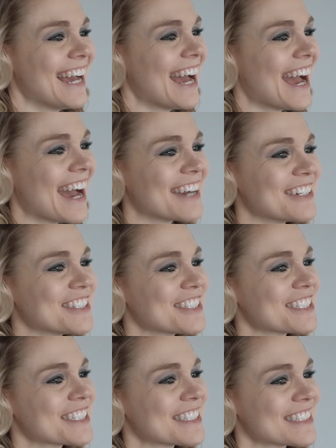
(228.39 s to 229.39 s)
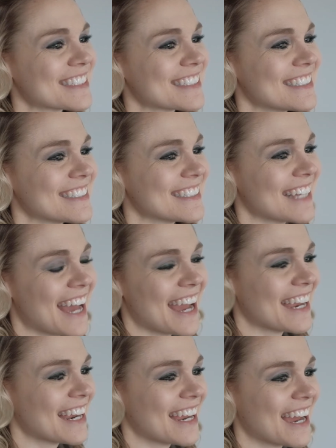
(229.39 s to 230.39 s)
I was
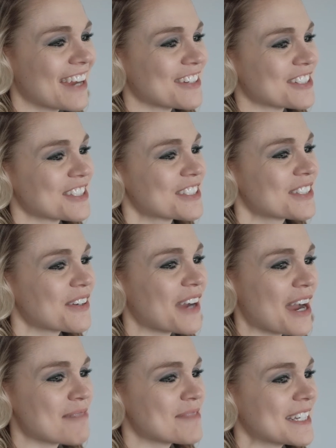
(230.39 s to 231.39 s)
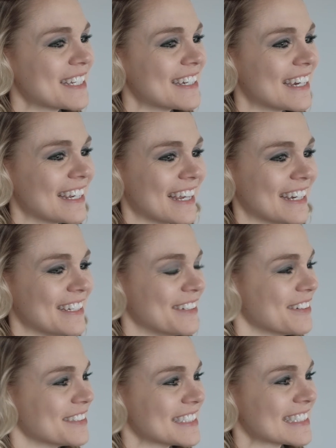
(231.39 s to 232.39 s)
just so happy, and I knew,
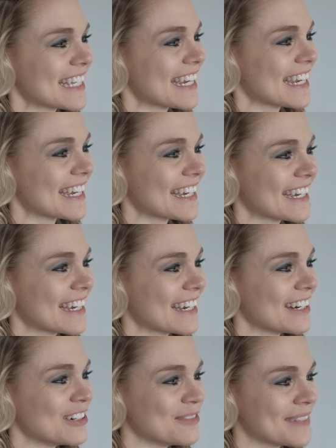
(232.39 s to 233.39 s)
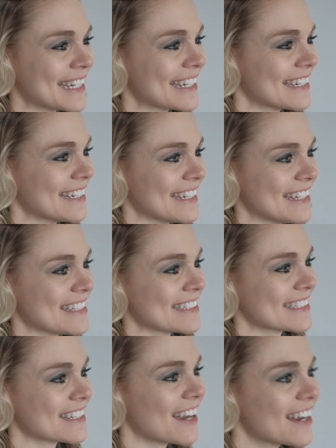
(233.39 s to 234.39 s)
I was like, oh my goodness,
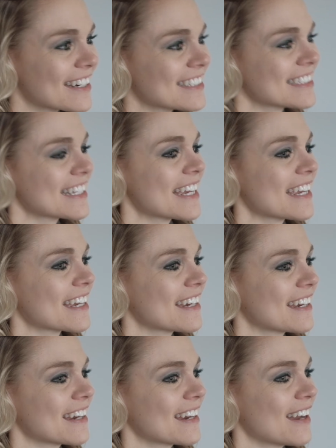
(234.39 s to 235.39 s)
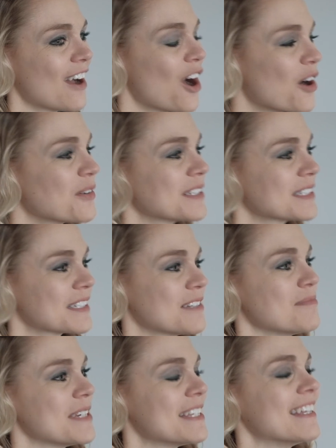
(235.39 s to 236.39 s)
God is like always gonna
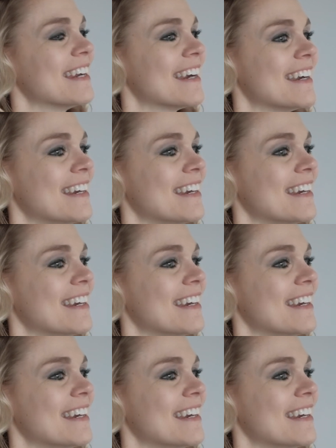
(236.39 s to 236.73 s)
be there.